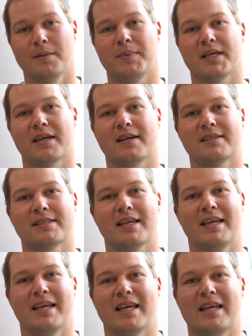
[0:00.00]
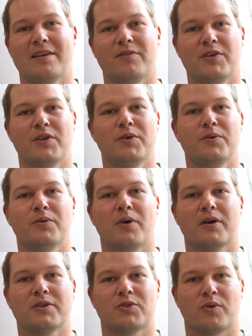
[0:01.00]
because if you
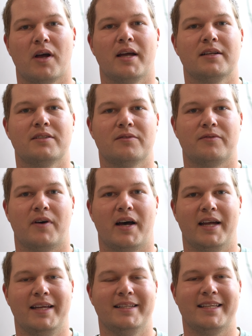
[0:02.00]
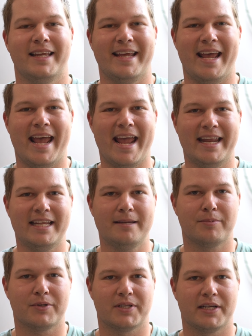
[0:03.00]
are trying to find any
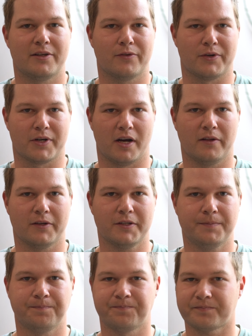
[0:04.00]
particular color,